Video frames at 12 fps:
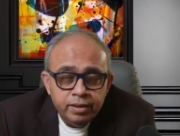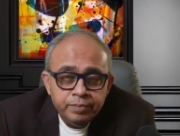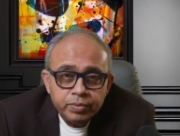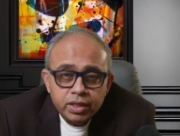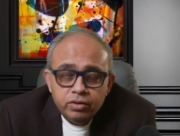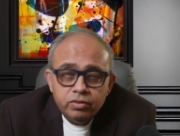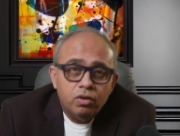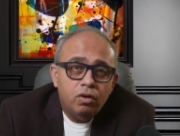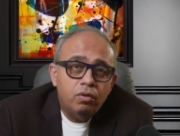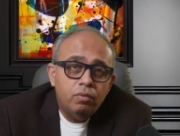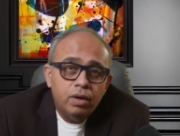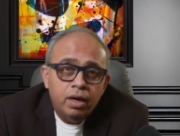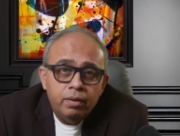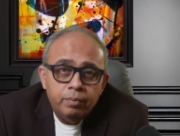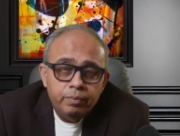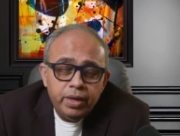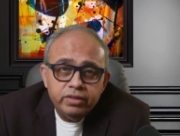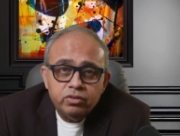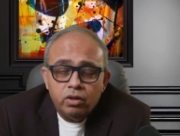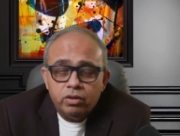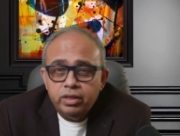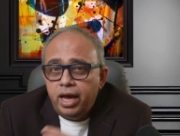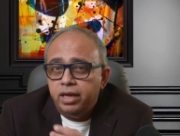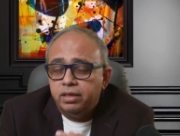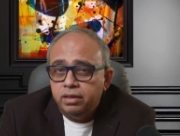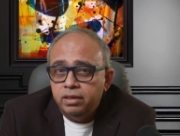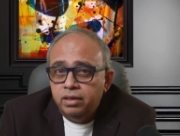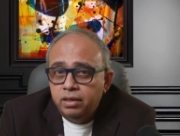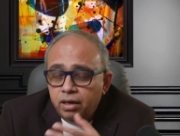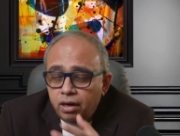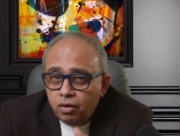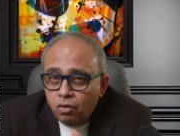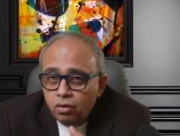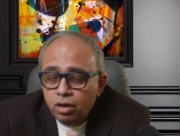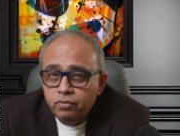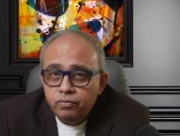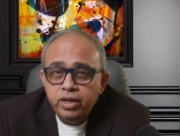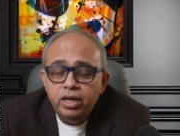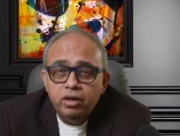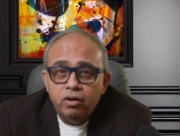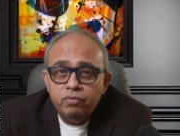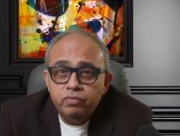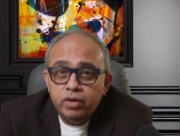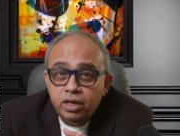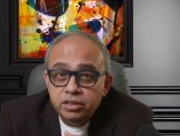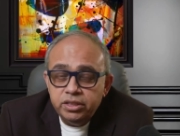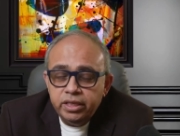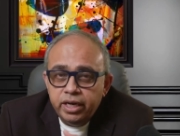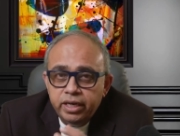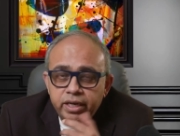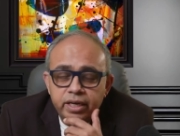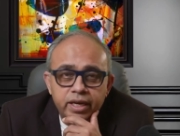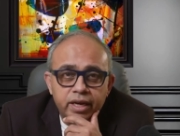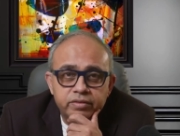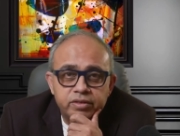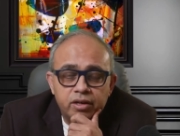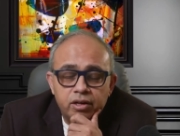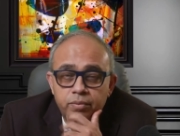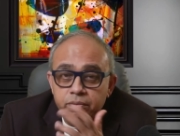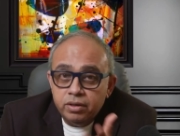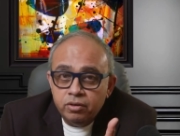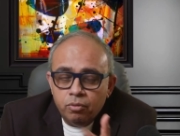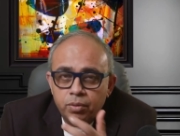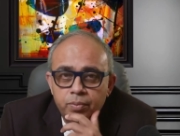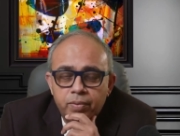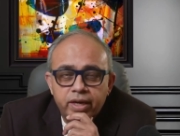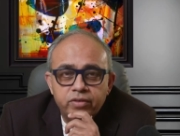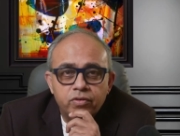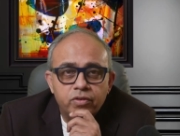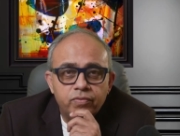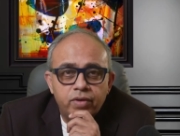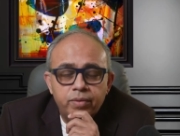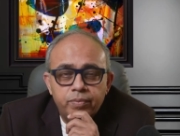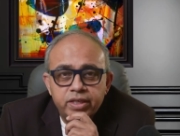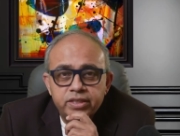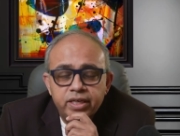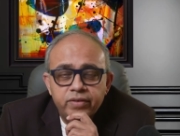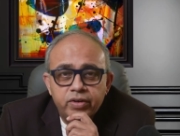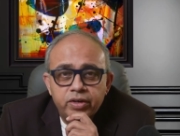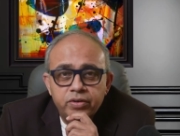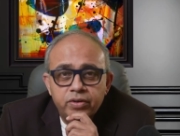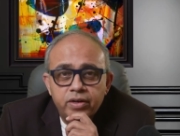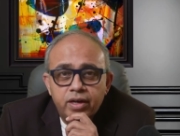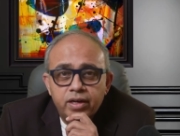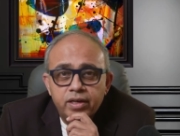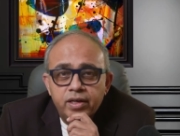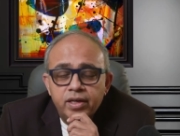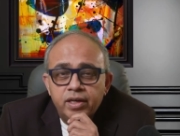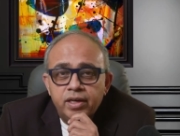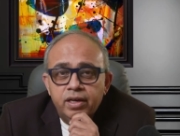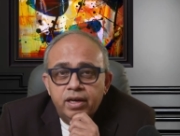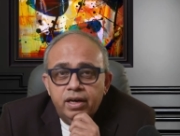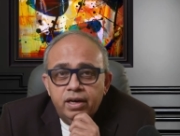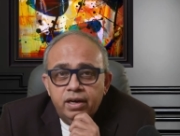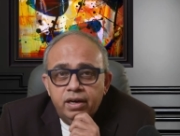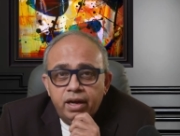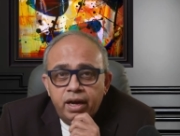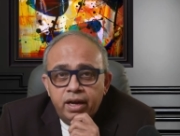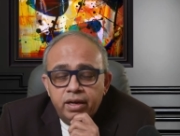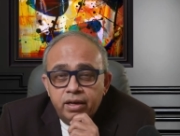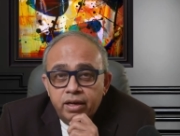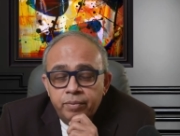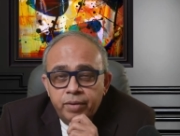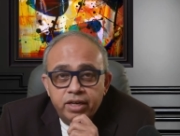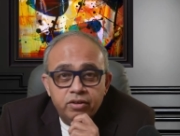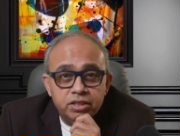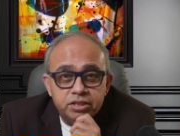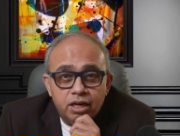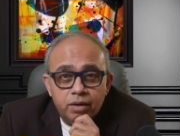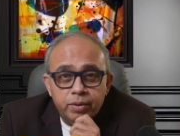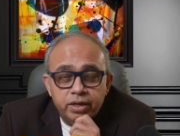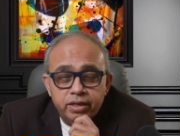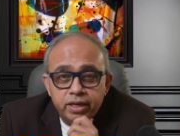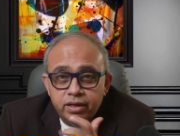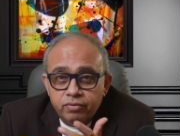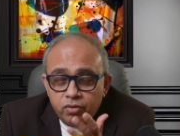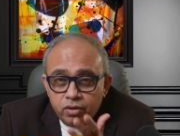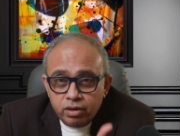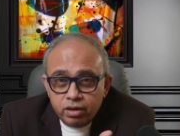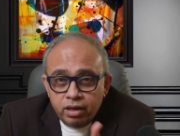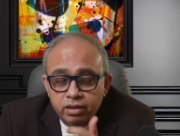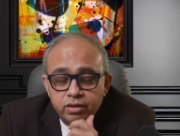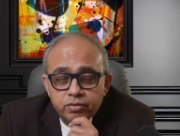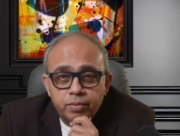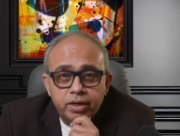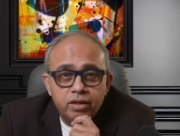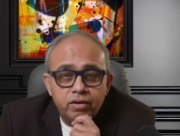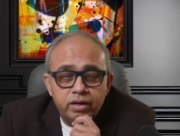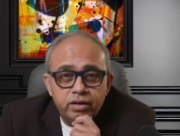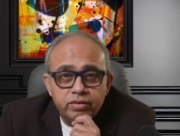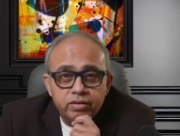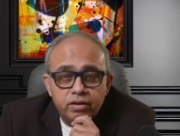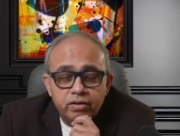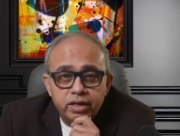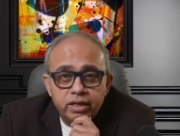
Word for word: So uh, based on that, a whole field of uh, gene editing has developed. Nobel Prize was won by Jennifer Doudna and Emmanuel Charpentier for this particular discovery.